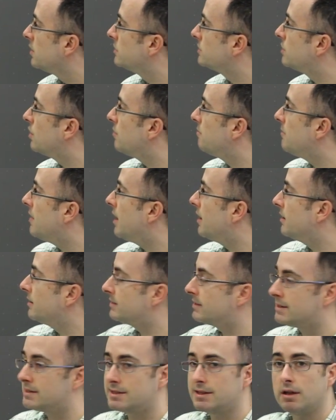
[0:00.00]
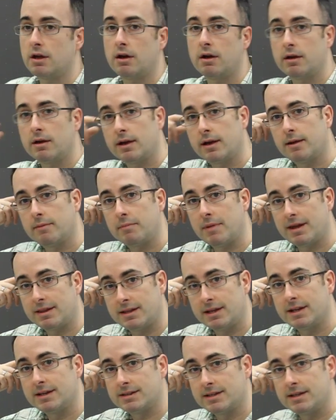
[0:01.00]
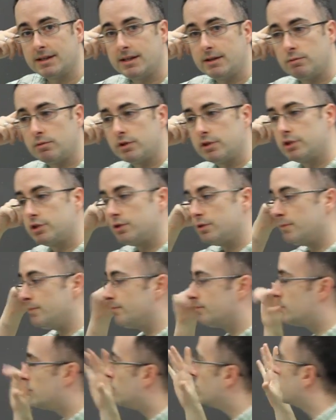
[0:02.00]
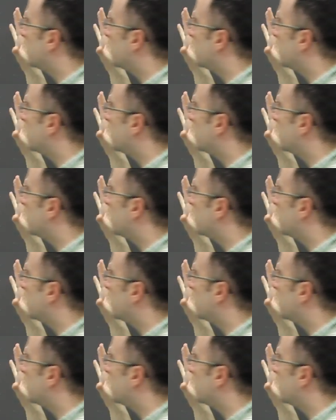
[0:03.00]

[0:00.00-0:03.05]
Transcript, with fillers: So Malus's law, um, I think, is a neat one too. So